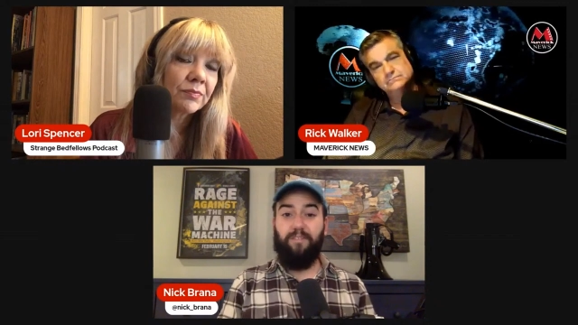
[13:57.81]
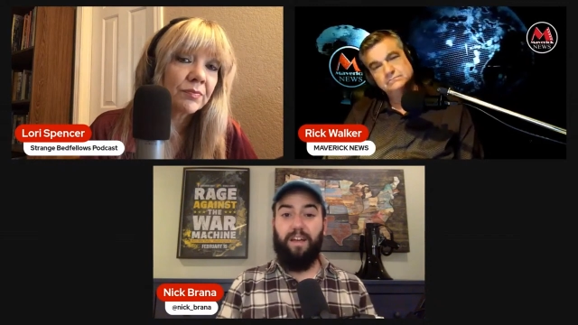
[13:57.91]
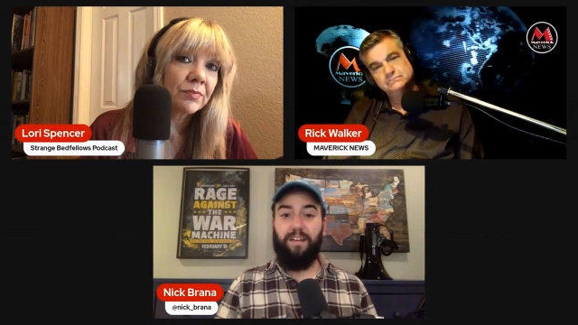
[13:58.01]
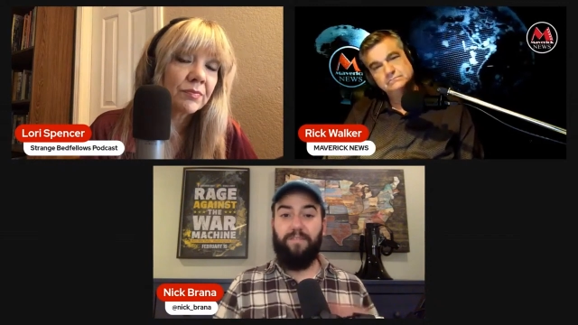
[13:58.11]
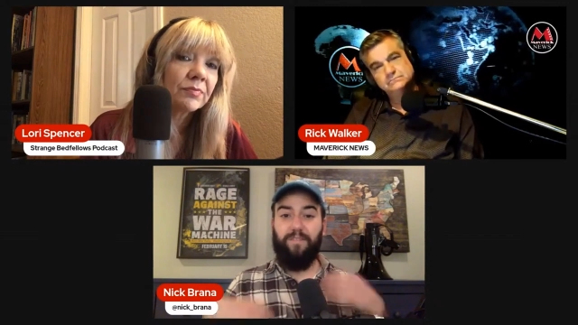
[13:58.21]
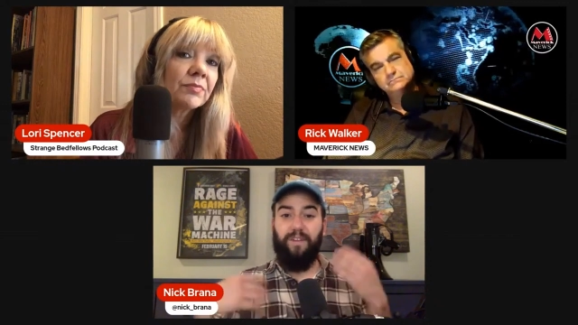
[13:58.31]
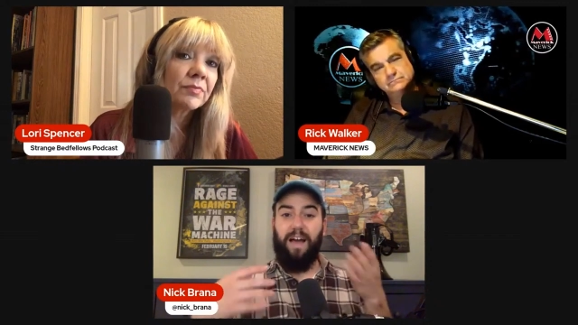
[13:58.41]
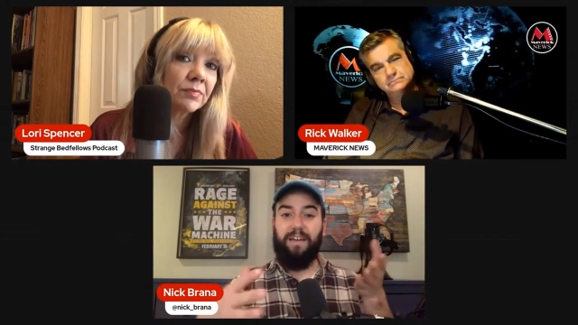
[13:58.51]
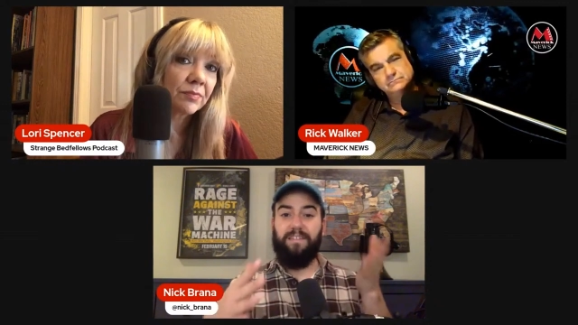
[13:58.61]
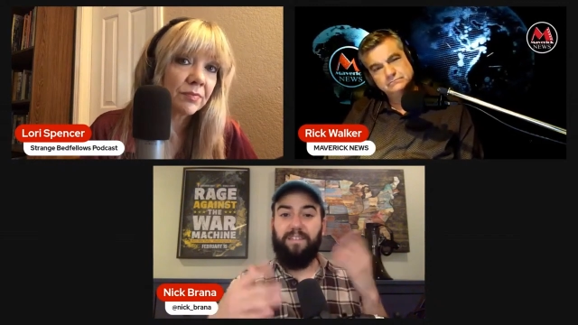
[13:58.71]
Speaker 1: They'll kind of
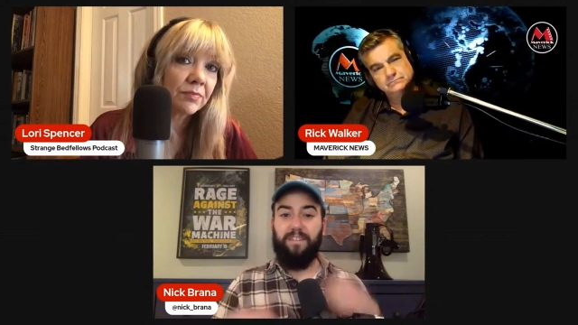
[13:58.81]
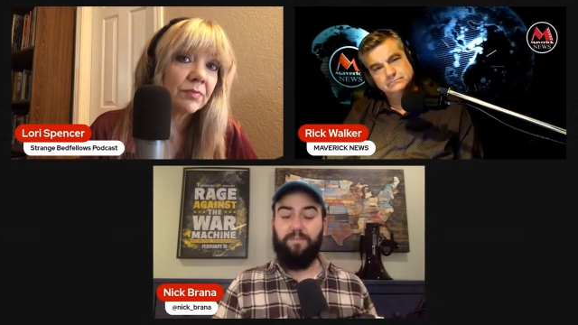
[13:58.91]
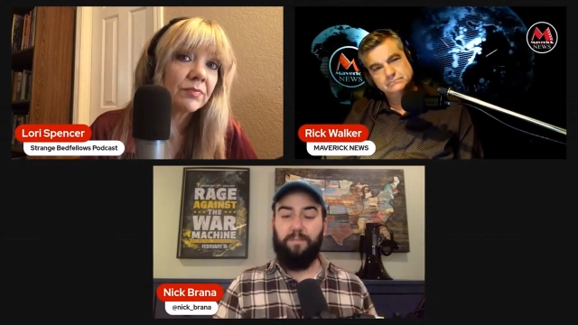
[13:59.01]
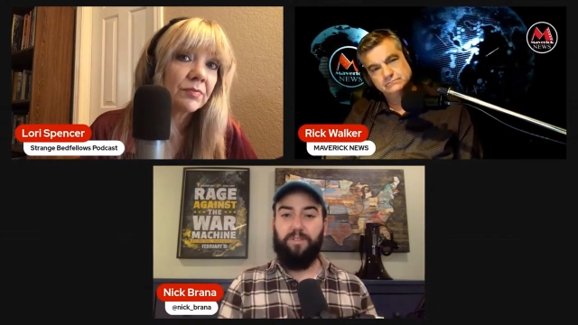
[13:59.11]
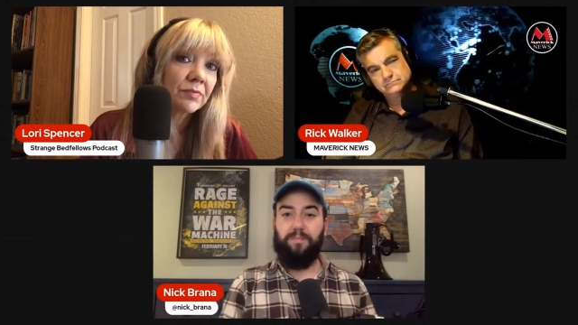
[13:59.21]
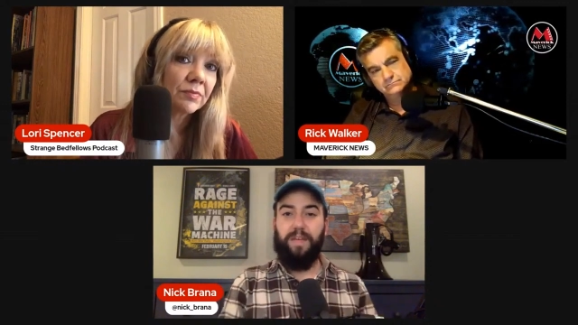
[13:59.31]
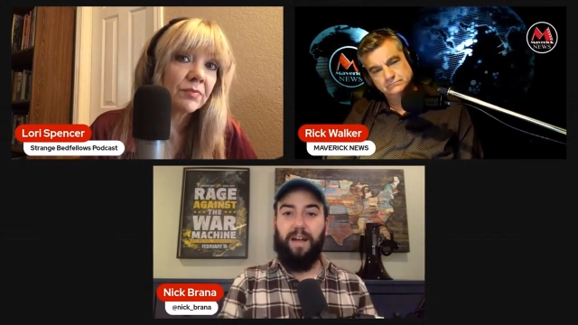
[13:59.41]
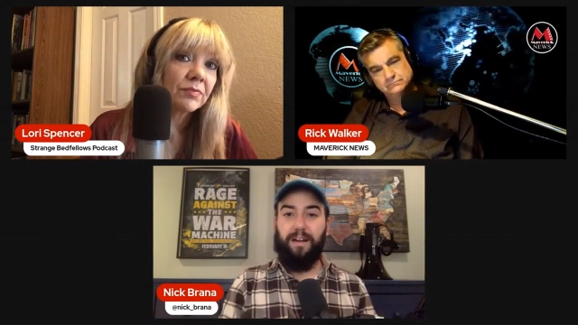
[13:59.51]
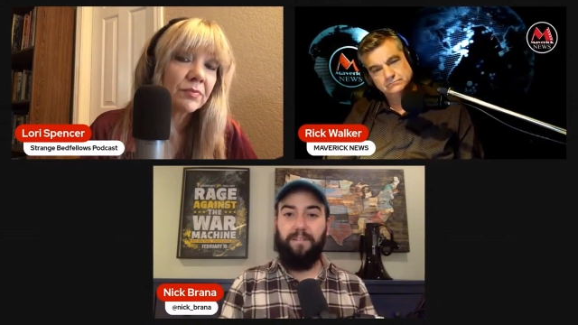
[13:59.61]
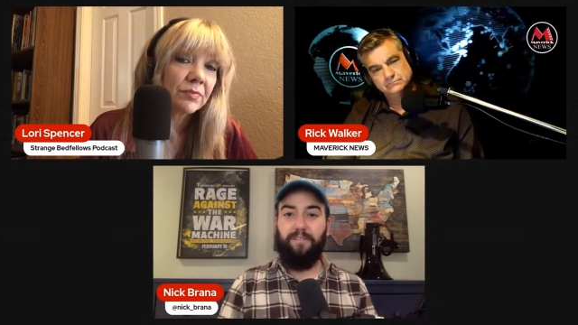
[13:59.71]
advise that this person
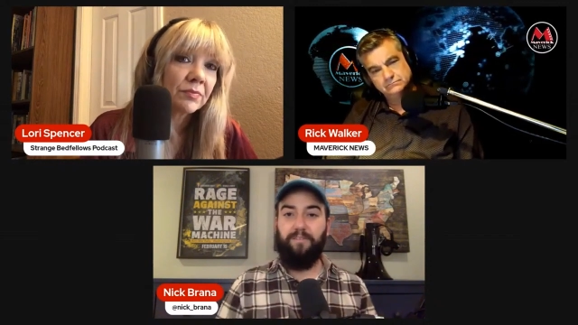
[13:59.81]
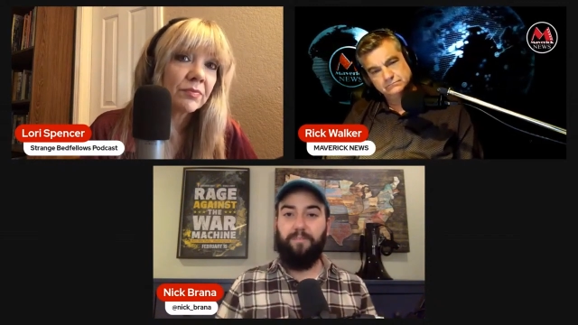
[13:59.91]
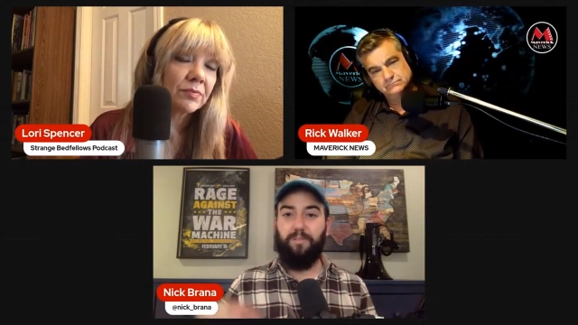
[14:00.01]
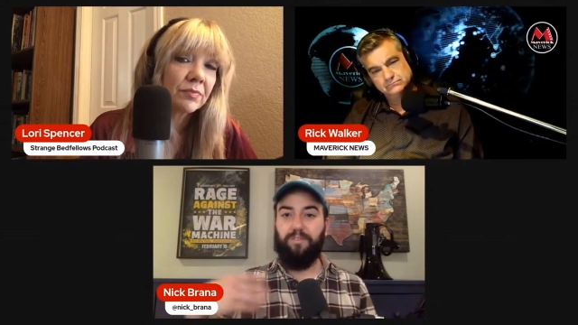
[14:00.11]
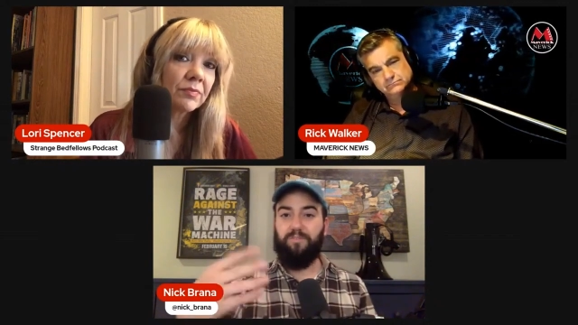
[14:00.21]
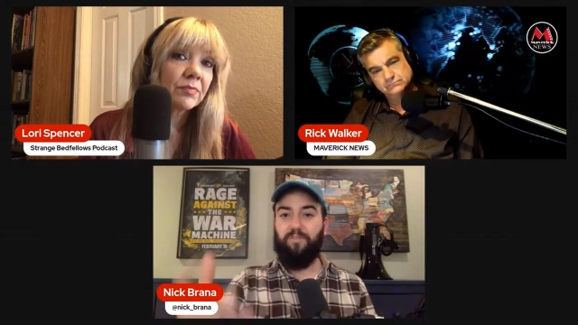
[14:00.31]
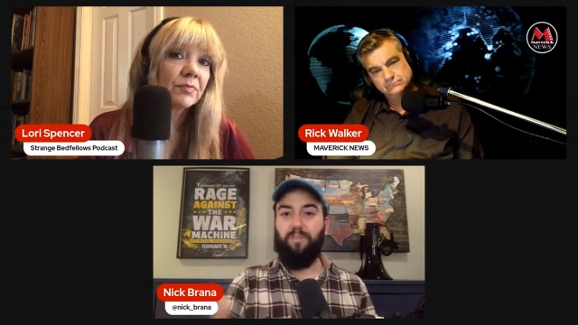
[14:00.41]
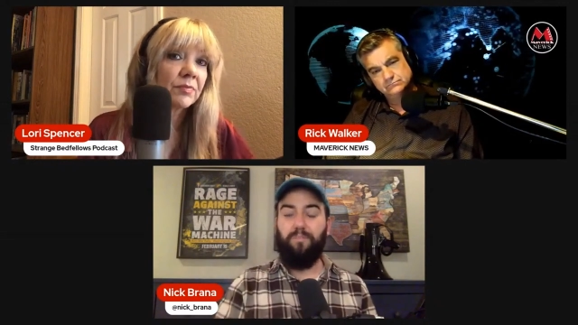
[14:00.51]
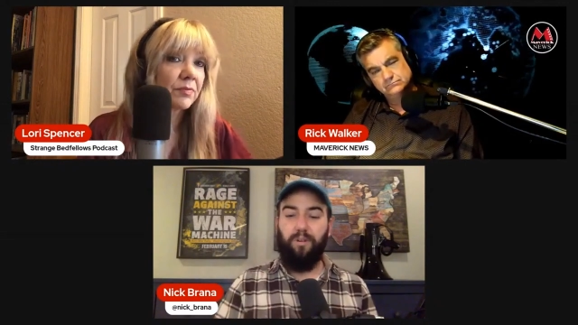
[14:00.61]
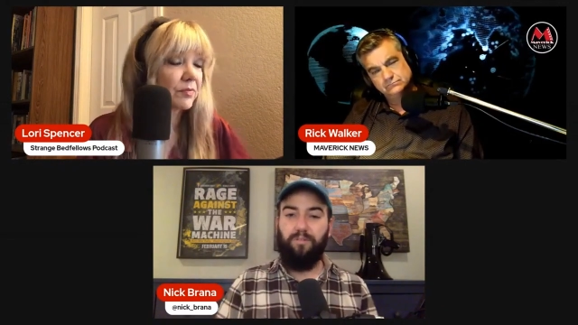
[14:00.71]
be hired or the person
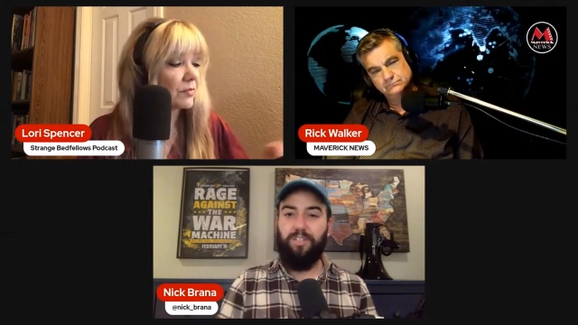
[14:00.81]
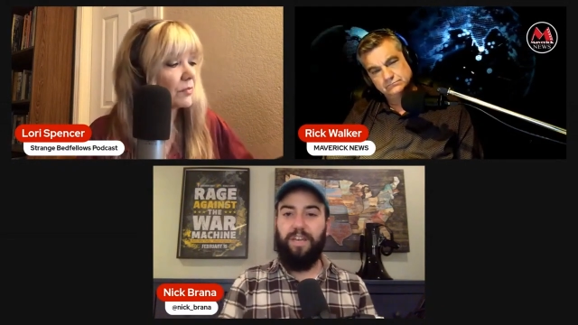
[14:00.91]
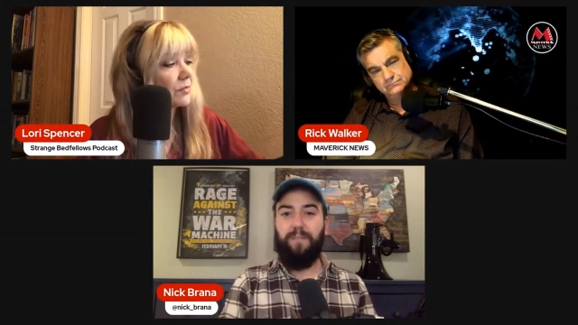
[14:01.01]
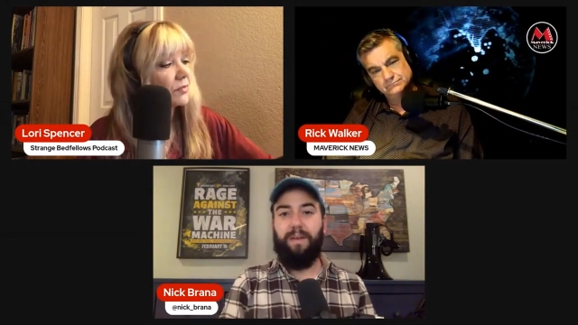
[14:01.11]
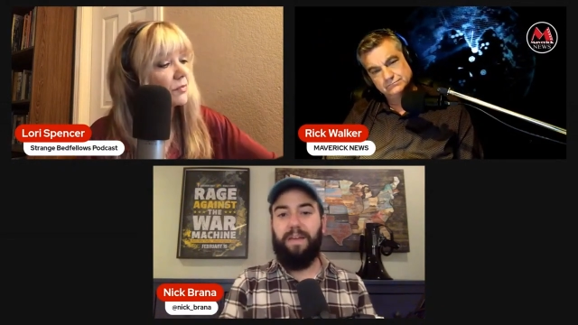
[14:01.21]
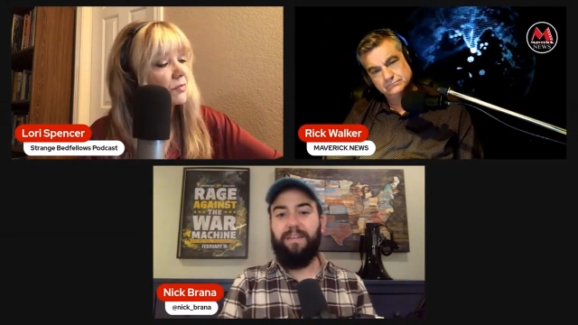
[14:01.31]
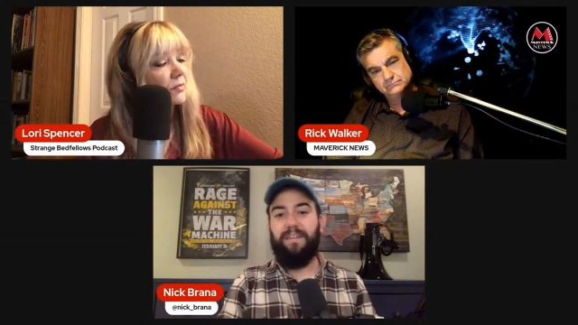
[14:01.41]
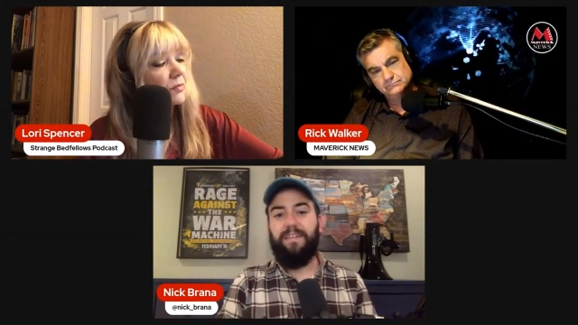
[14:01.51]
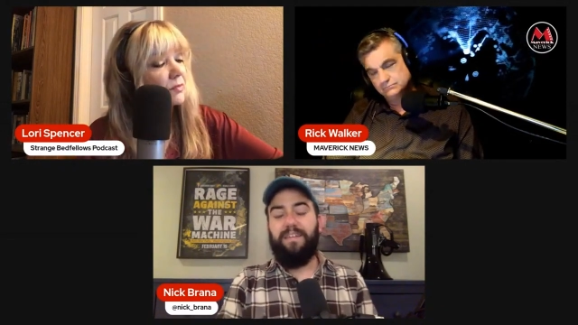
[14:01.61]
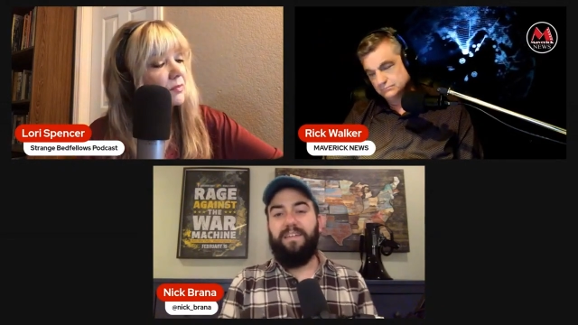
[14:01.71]
will approach the
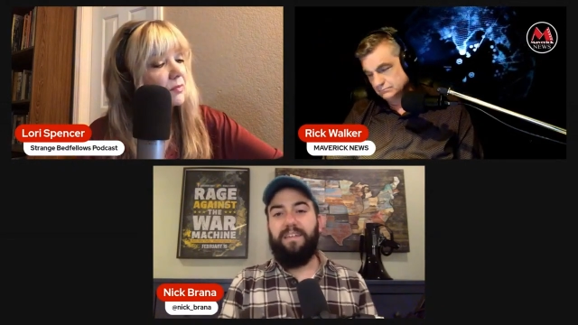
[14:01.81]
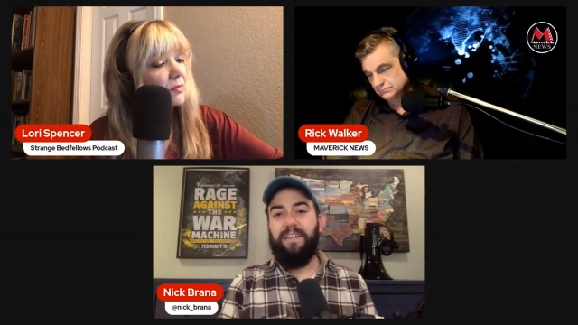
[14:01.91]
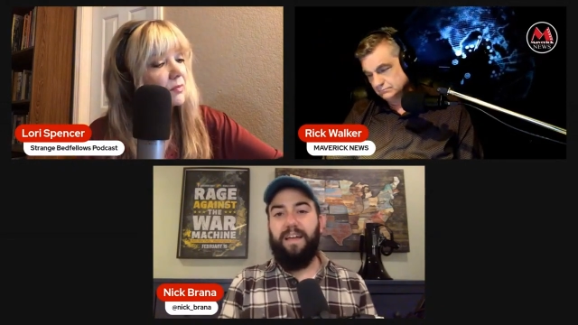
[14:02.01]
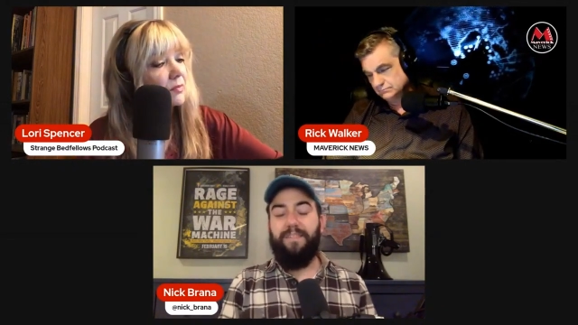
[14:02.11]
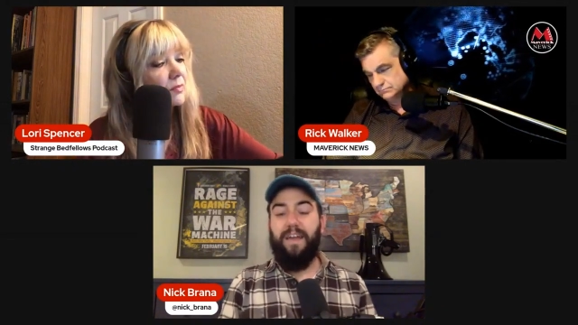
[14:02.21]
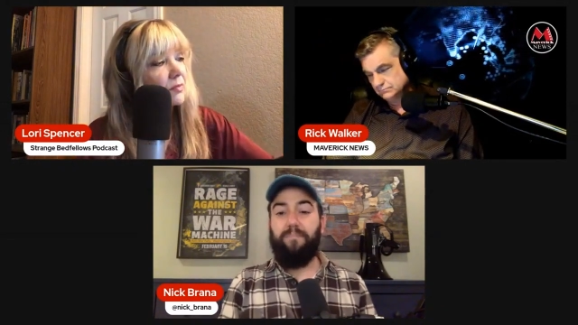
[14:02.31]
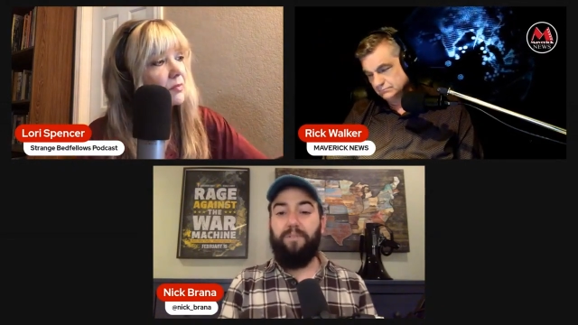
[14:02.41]
campaign and